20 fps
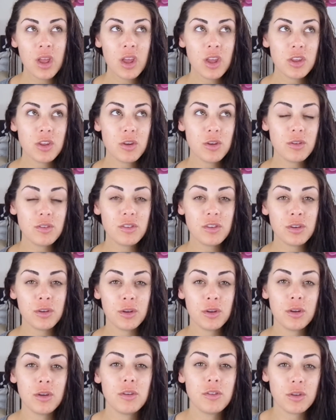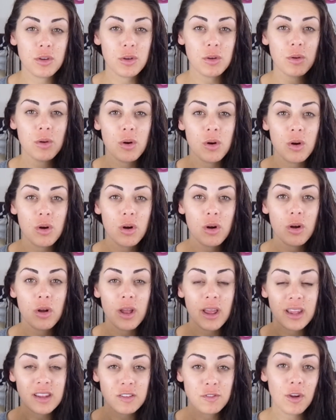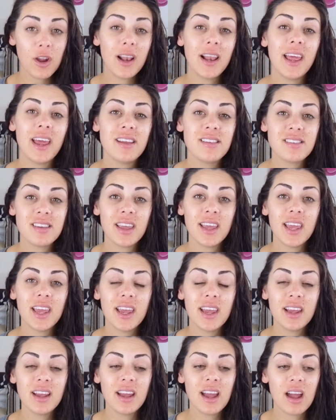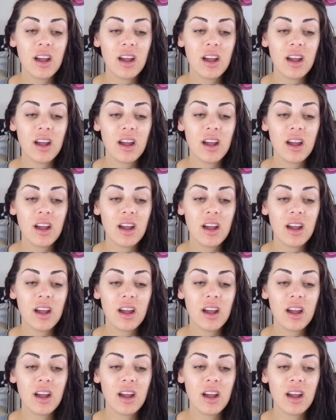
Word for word: you to do your exfoliating